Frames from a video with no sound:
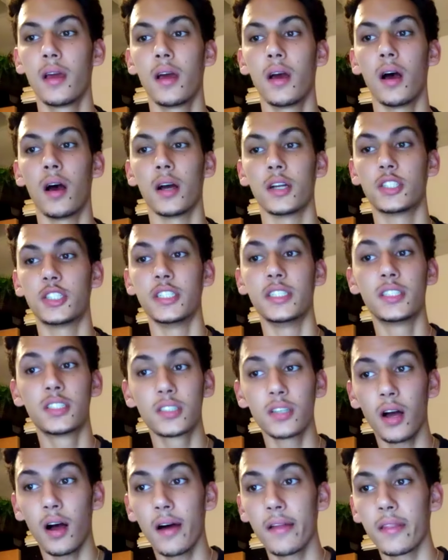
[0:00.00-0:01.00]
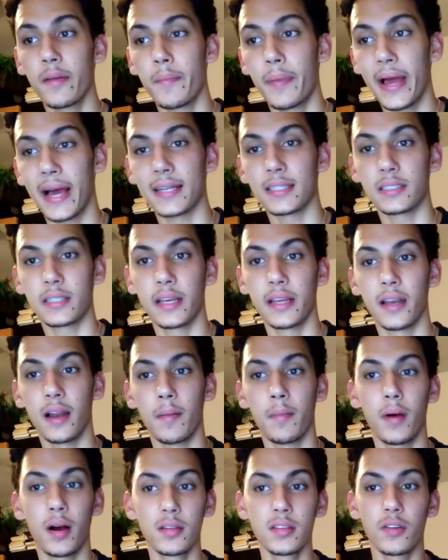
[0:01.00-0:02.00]
Uh, she saw the basket
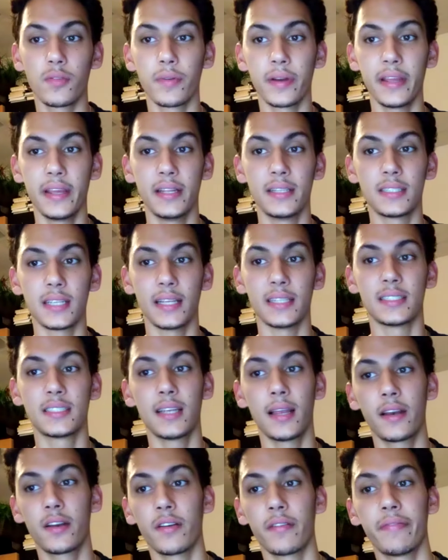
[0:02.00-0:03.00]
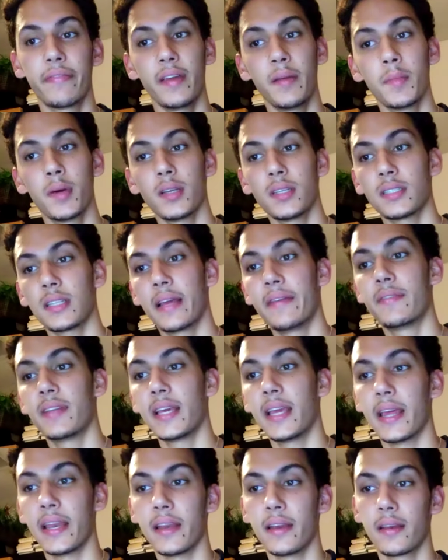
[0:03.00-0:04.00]
among the reeds and sent her female slave to
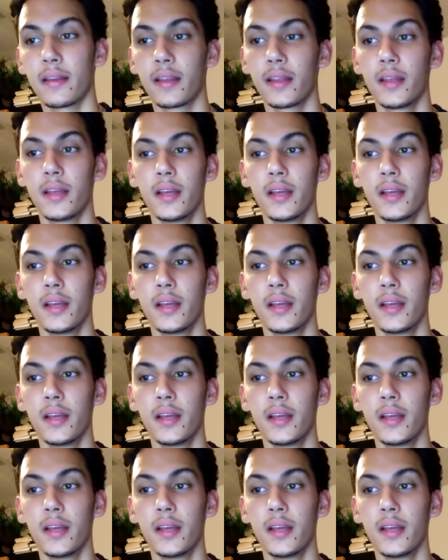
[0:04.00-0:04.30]
get it.